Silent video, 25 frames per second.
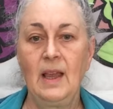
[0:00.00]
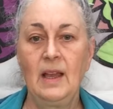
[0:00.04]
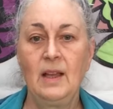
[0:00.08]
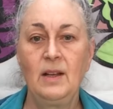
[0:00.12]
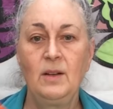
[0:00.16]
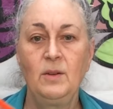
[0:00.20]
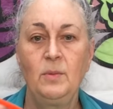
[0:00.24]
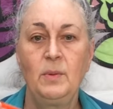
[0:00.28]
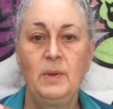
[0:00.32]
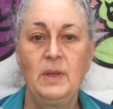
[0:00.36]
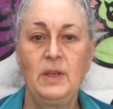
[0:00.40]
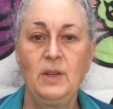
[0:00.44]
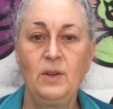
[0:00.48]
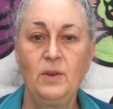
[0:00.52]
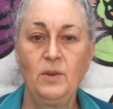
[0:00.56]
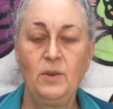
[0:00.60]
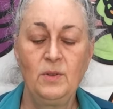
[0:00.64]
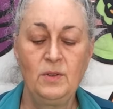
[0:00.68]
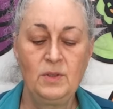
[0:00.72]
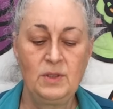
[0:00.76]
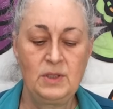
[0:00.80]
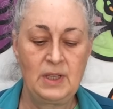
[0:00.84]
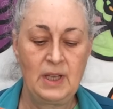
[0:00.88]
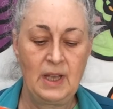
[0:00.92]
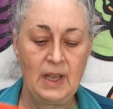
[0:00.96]
And we
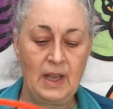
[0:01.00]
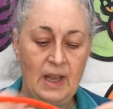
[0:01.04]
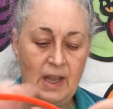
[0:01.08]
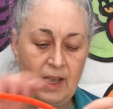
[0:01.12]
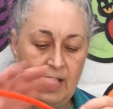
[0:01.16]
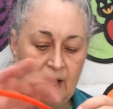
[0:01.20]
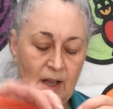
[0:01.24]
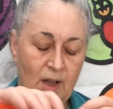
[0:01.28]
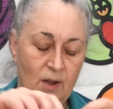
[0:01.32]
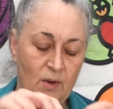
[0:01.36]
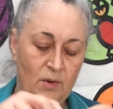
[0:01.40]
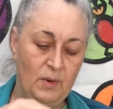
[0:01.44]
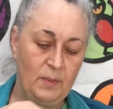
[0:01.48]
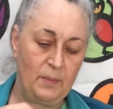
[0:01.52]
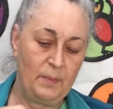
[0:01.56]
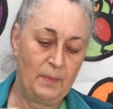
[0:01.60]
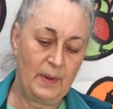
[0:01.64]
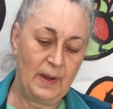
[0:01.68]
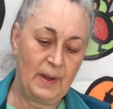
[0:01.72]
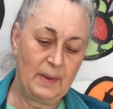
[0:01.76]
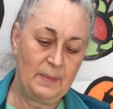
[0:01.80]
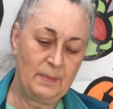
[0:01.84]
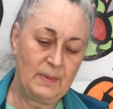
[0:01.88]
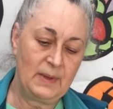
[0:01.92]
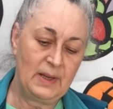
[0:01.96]
use our
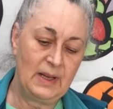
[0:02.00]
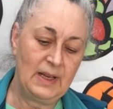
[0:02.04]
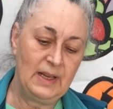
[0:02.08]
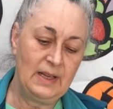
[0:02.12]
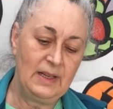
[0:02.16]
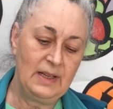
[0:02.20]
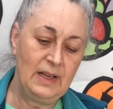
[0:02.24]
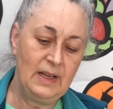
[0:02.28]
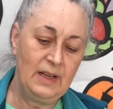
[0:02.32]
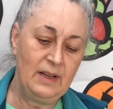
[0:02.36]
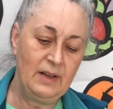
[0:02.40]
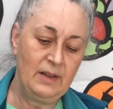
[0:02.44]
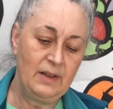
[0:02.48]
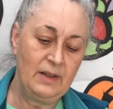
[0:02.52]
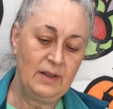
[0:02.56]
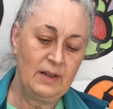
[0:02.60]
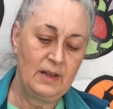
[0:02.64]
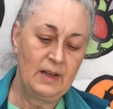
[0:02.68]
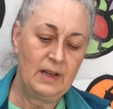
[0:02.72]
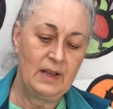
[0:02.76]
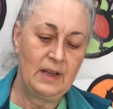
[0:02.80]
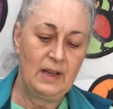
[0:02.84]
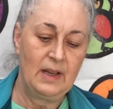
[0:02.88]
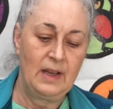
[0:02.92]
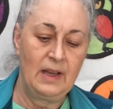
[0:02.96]
pipe cleaner
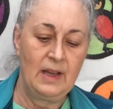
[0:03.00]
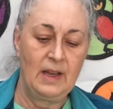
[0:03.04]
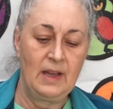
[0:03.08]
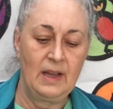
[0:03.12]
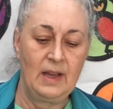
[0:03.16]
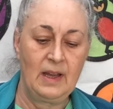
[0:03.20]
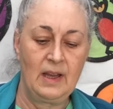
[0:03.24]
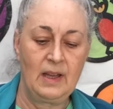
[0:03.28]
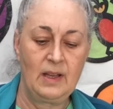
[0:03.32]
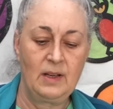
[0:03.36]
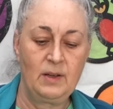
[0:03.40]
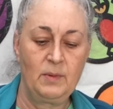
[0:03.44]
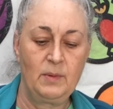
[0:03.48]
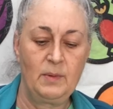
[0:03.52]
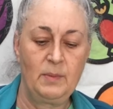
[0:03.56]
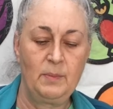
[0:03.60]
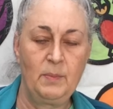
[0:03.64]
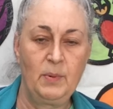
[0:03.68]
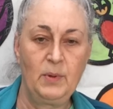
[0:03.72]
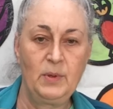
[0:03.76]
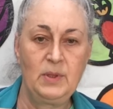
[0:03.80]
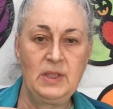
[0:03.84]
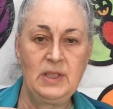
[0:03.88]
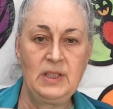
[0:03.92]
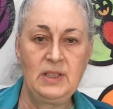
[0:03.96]
and we
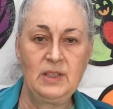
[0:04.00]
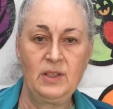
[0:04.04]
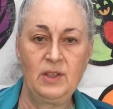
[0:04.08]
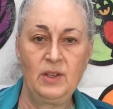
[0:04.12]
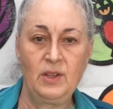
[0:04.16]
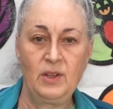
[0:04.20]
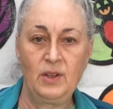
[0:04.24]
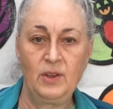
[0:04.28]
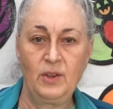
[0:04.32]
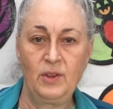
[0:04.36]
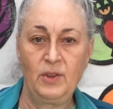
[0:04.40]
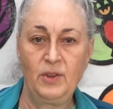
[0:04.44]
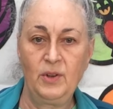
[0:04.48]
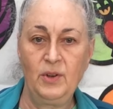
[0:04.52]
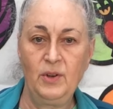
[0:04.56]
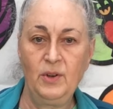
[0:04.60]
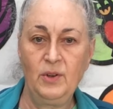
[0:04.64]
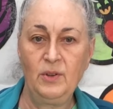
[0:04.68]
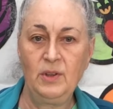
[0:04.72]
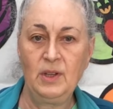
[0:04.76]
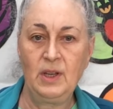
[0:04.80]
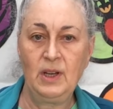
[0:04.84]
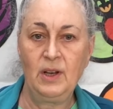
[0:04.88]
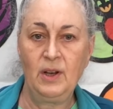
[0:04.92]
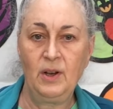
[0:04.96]
put it
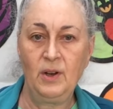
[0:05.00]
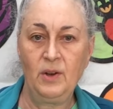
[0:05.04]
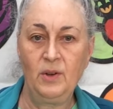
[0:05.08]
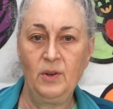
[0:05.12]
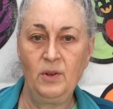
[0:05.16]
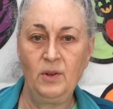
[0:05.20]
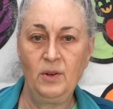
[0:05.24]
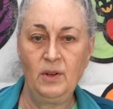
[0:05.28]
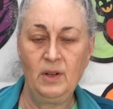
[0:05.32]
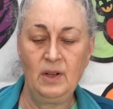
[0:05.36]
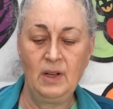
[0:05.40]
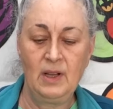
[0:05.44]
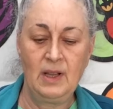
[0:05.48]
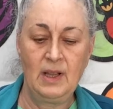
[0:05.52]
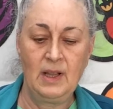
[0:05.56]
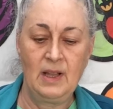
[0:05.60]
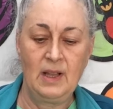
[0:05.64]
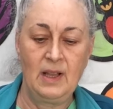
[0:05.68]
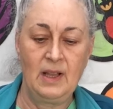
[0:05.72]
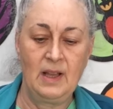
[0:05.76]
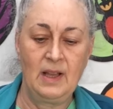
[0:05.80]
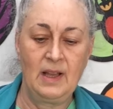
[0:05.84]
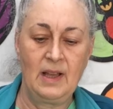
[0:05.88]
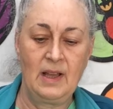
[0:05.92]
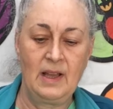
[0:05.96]
through the hole
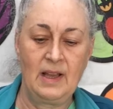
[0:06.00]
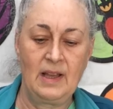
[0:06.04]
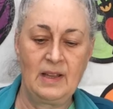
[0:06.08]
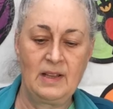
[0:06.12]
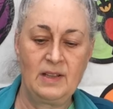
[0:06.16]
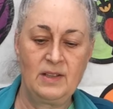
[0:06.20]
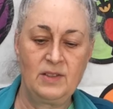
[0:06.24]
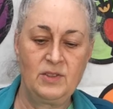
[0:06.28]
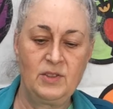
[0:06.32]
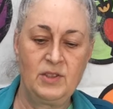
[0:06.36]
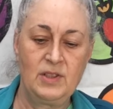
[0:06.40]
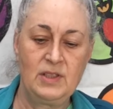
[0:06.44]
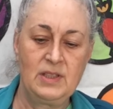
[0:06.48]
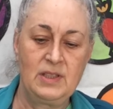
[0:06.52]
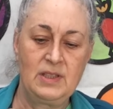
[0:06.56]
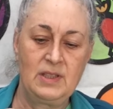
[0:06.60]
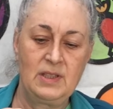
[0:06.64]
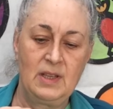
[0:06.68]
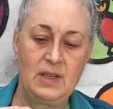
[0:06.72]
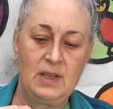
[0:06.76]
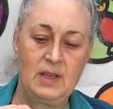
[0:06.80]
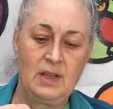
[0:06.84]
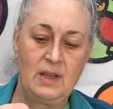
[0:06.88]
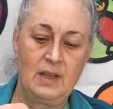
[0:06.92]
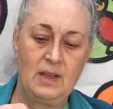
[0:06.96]
and just
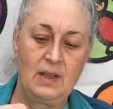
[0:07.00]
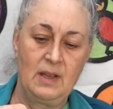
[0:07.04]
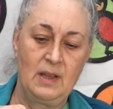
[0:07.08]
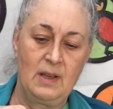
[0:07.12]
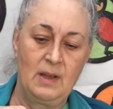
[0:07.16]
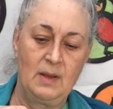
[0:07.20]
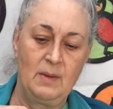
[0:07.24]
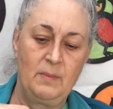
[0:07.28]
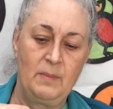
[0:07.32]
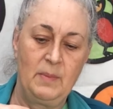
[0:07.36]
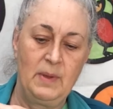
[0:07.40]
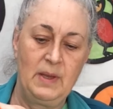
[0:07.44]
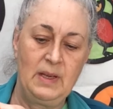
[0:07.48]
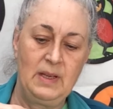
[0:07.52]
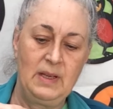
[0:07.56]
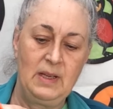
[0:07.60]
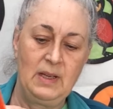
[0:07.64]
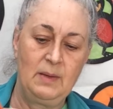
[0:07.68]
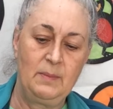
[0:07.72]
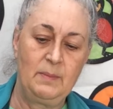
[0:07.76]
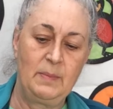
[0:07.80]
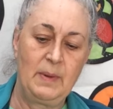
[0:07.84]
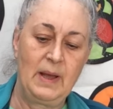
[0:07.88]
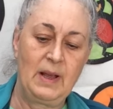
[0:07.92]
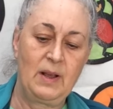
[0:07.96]
bend
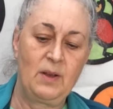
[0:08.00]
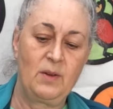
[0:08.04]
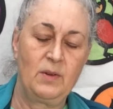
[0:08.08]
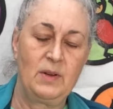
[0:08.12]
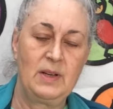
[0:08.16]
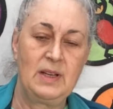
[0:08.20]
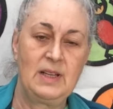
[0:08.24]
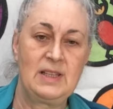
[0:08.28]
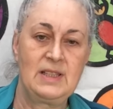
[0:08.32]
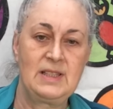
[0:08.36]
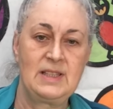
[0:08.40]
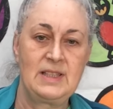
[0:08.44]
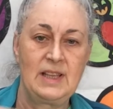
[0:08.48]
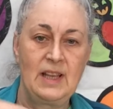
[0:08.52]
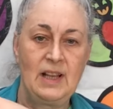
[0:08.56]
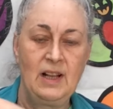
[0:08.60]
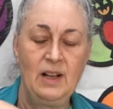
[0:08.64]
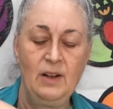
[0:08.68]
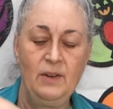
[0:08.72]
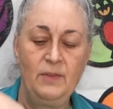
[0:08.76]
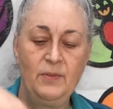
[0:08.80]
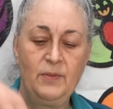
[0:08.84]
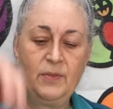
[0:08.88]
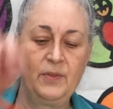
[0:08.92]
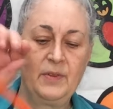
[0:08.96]
it back on
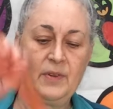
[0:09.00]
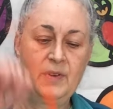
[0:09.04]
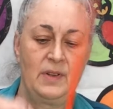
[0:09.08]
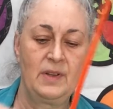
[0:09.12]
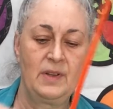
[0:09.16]
itself.